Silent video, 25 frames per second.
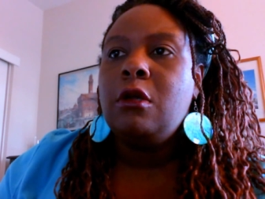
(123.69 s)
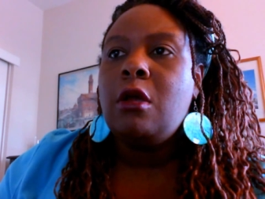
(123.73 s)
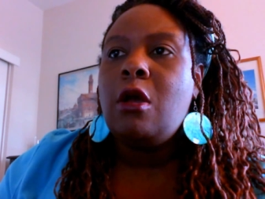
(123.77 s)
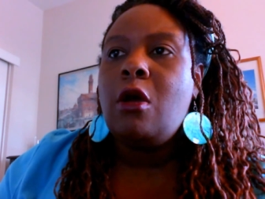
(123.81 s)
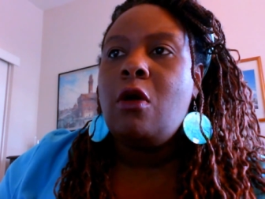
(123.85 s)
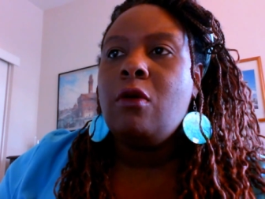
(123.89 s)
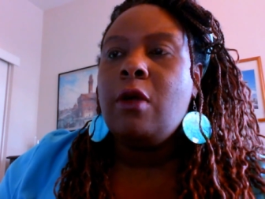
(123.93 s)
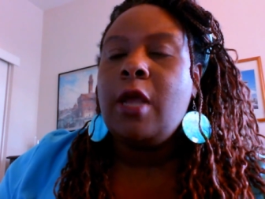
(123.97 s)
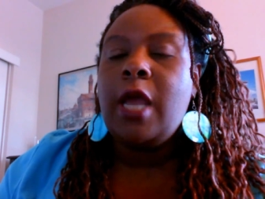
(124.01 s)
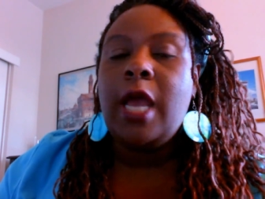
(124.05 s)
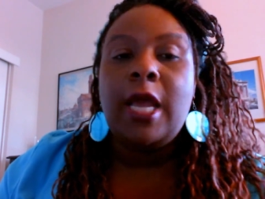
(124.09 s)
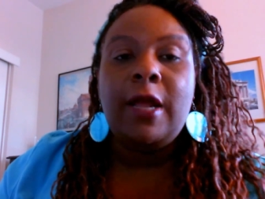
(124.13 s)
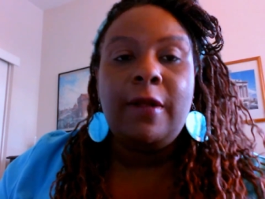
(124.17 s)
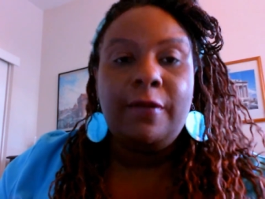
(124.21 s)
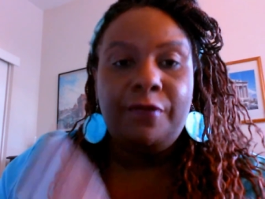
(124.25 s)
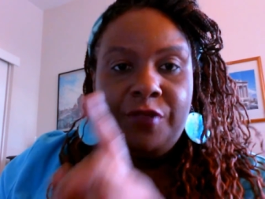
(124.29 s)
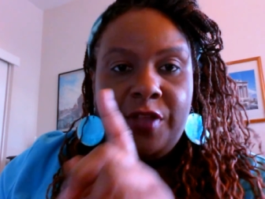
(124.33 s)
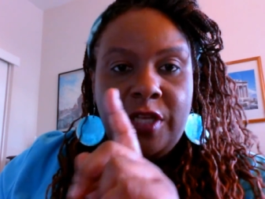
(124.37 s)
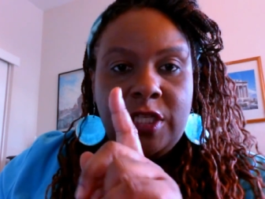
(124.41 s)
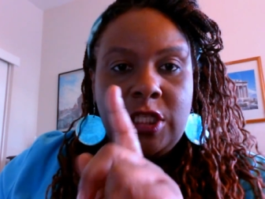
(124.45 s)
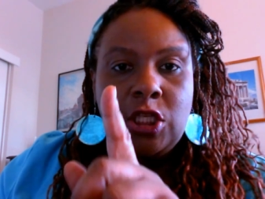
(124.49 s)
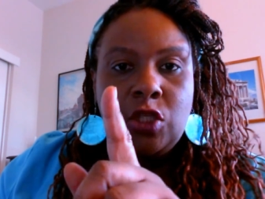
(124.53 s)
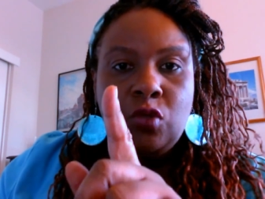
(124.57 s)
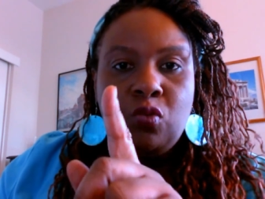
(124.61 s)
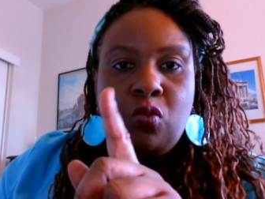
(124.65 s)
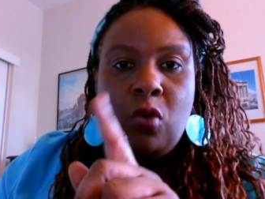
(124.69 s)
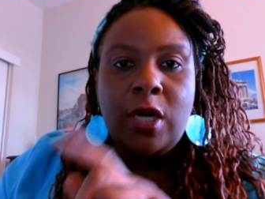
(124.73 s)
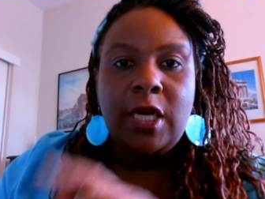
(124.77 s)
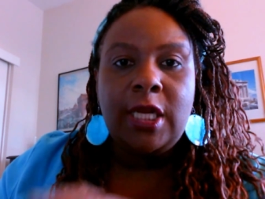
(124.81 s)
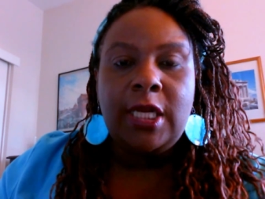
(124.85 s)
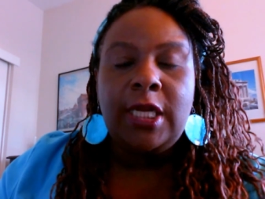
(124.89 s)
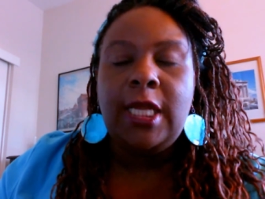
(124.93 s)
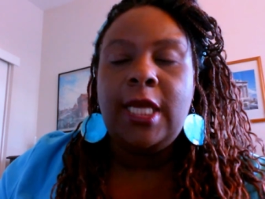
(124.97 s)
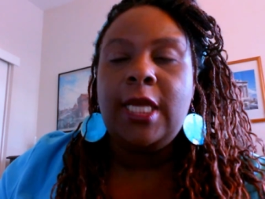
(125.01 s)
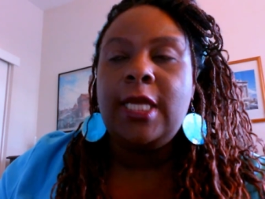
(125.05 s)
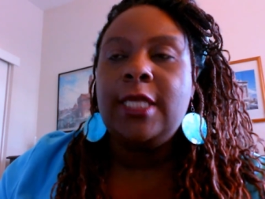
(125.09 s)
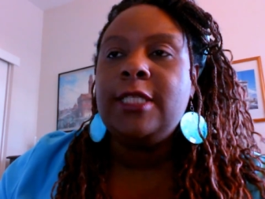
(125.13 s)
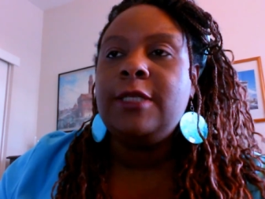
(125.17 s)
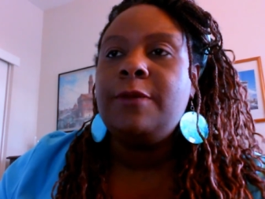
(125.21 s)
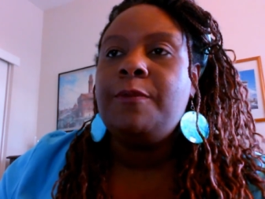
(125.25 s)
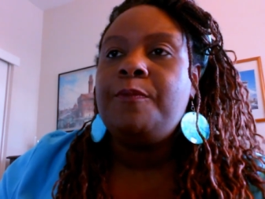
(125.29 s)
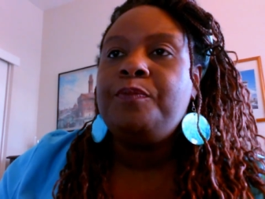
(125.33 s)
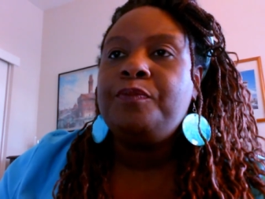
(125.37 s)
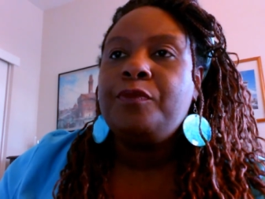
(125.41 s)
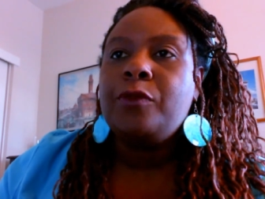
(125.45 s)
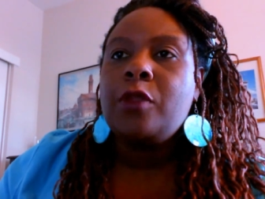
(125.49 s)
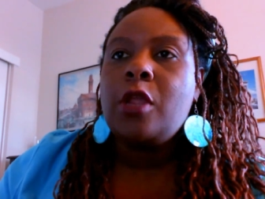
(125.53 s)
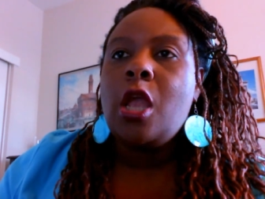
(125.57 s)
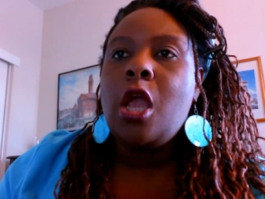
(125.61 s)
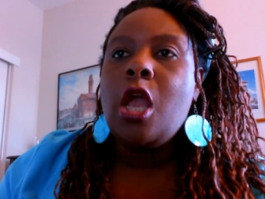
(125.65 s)
Okay, this is what it is.
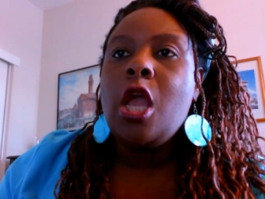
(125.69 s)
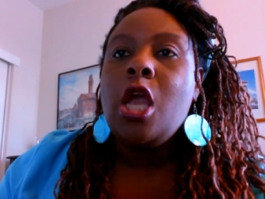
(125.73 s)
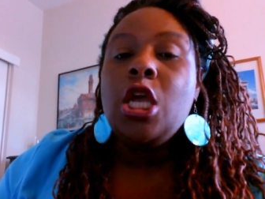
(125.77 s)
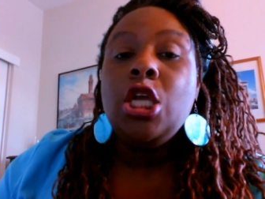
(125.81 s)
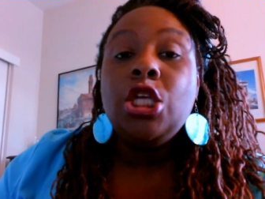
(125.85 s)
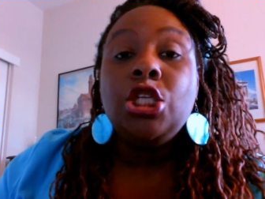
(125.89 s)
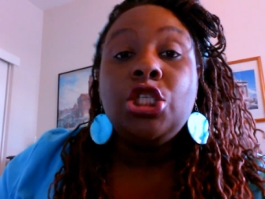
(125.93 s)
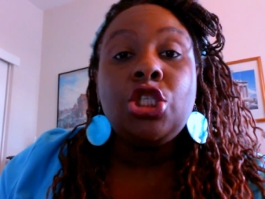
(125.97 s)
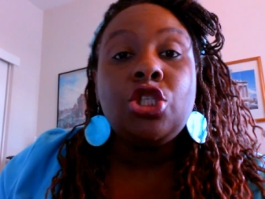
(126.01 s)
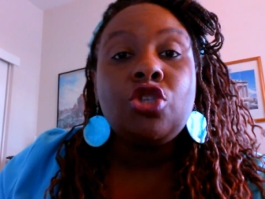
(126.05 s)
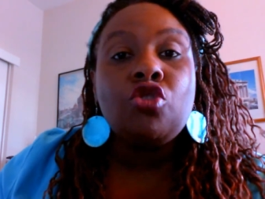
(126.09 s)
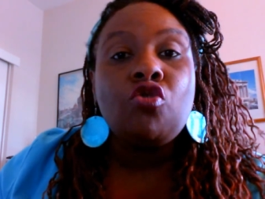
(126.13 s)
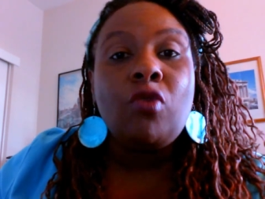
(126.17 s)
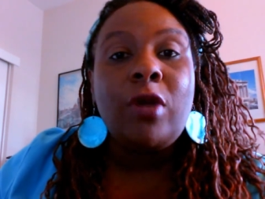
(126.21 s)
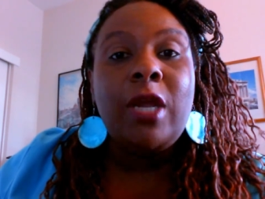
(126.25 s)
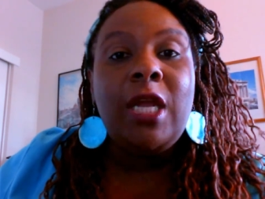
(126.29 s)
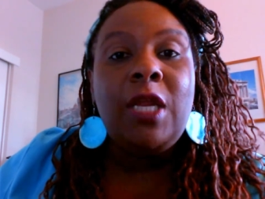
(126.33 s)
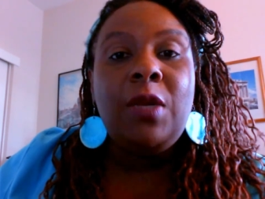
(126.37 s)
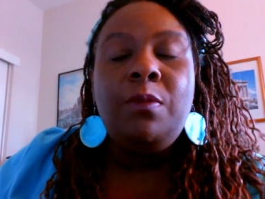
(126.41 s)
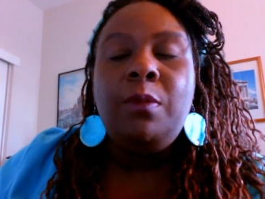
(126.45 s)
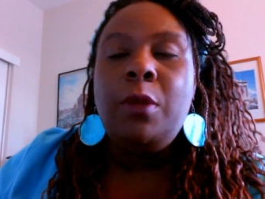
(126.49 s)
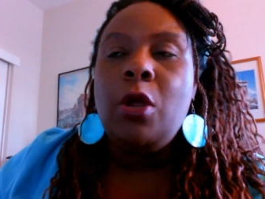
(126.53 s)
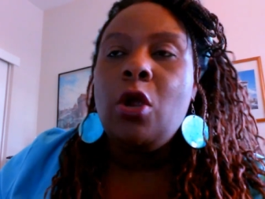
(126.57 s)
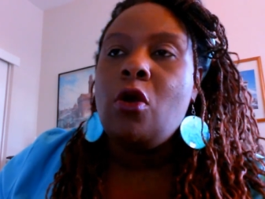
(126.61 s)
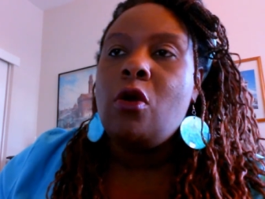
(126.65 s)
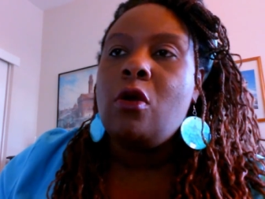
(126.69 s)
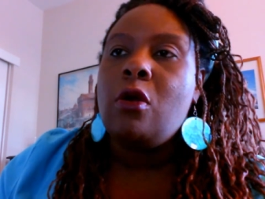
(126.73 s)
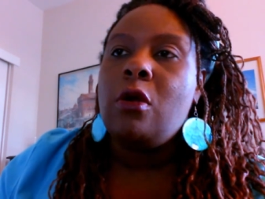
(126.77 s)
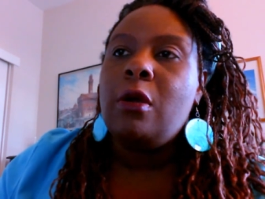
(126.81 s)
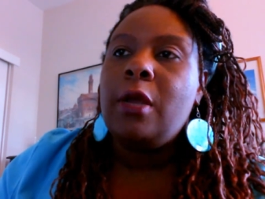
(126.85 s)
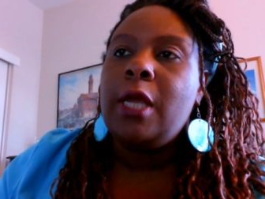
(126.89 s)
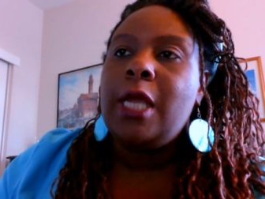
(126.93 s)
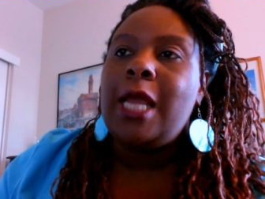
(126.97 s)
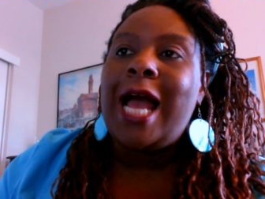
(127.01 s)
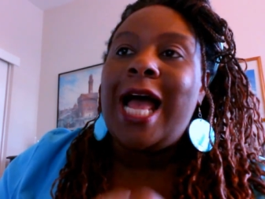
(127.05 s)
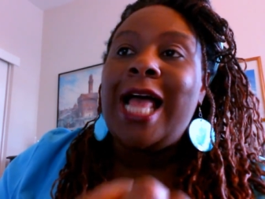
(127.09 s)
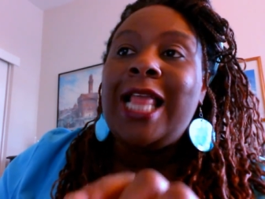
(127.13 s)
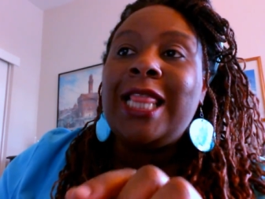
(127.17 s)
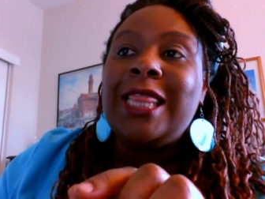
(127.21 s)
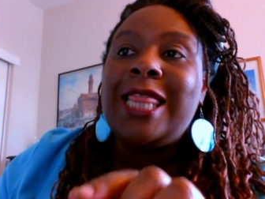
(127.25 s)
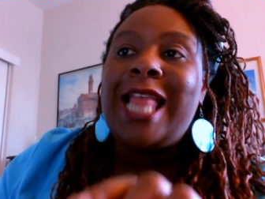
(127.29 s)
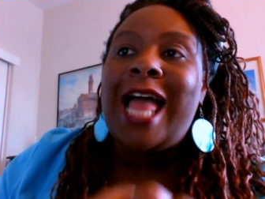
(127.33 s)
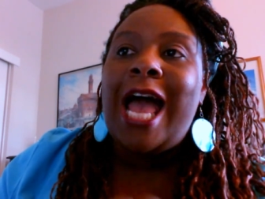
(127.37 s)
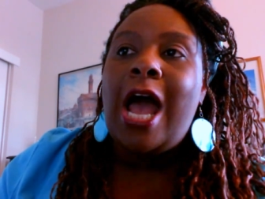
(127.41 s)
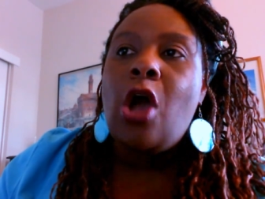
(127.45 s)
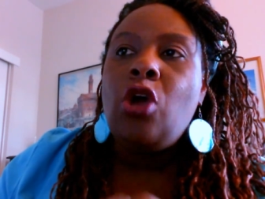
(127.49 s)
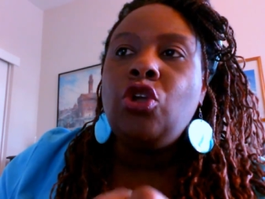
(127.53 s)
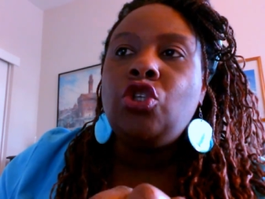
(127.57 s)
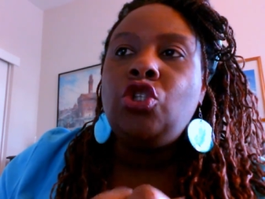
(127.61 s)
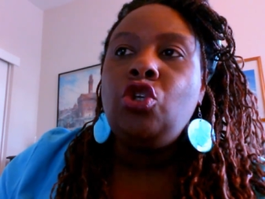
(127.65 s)
Screen mirroring
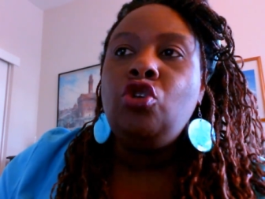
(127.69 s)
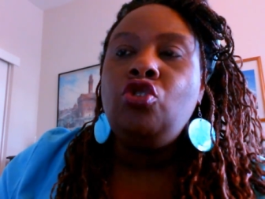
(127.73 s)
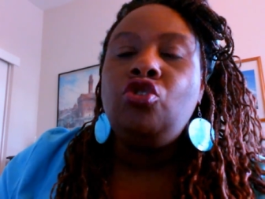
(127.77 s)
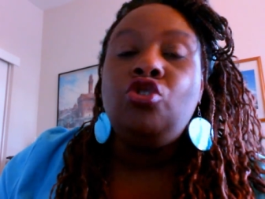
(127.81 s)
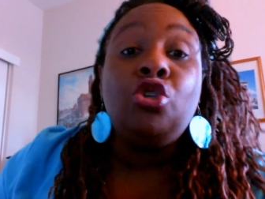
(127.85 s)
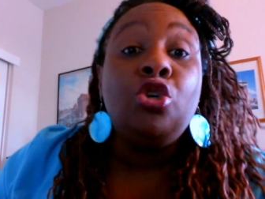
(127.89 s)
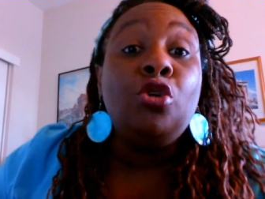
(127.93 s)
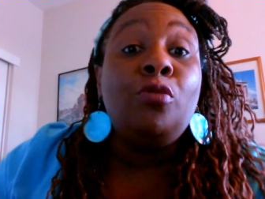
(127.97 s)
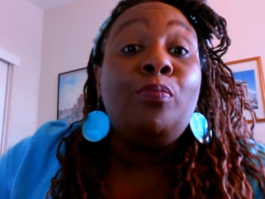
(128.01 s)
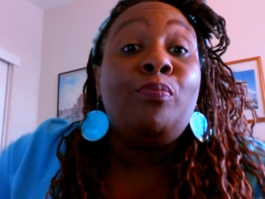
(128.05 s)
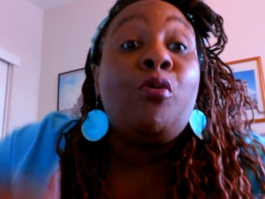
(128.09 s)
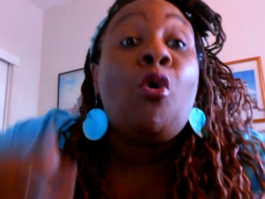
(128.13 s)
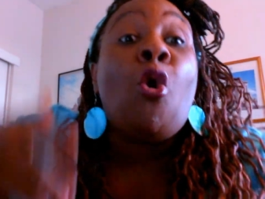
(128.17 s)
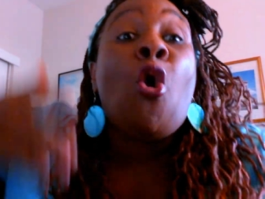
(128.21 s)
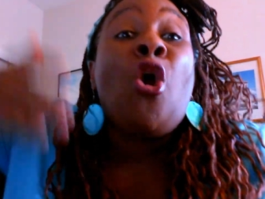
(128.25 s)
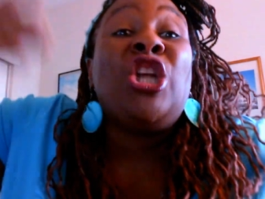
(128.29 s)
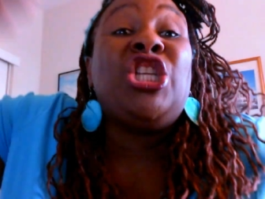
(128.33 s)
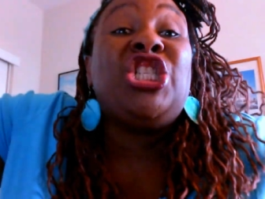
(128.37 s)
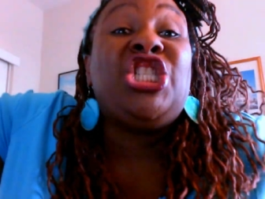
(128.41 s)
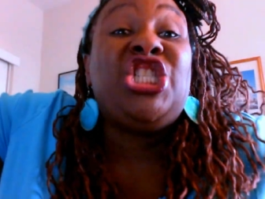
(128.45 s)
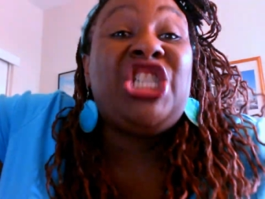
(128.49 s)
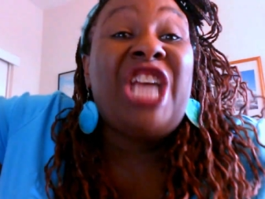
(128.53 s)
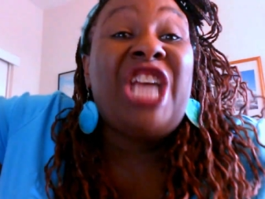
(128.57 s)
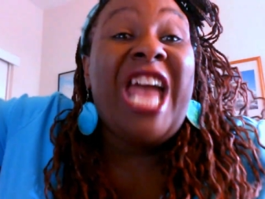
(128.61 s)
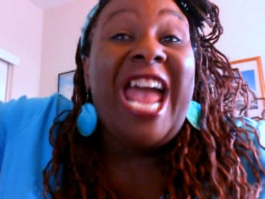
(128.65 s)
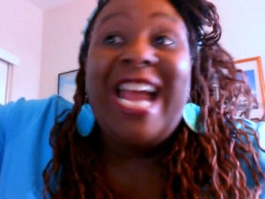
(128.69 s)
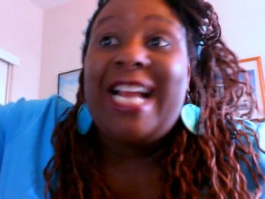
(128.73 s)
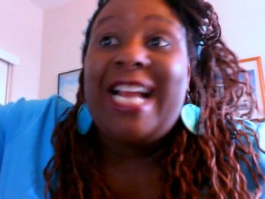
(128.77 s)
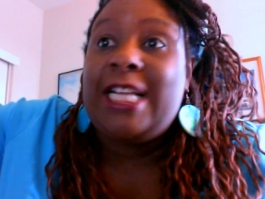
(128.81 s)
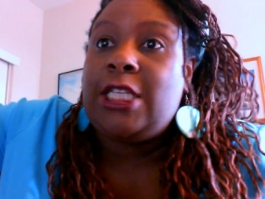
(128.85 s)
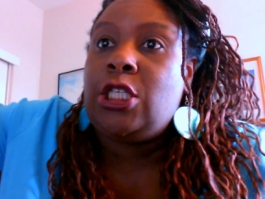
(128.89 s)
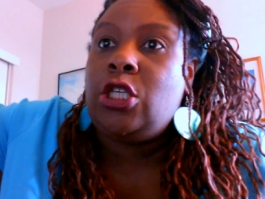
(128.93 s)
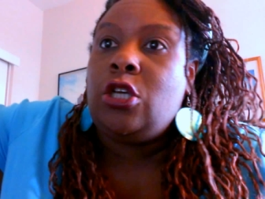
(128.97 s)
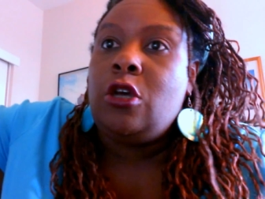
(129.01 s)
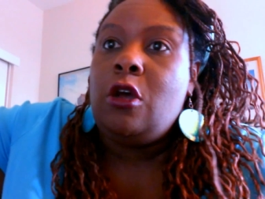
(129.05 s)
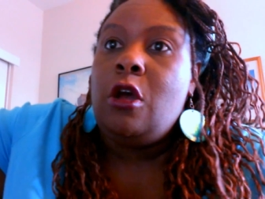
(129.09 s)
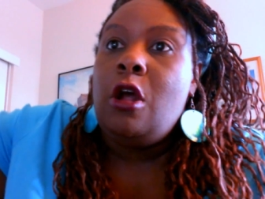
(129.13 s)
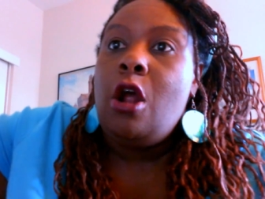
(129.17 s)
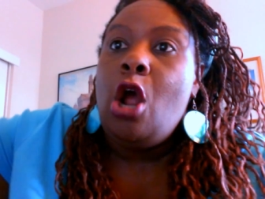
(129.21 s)
allows you to project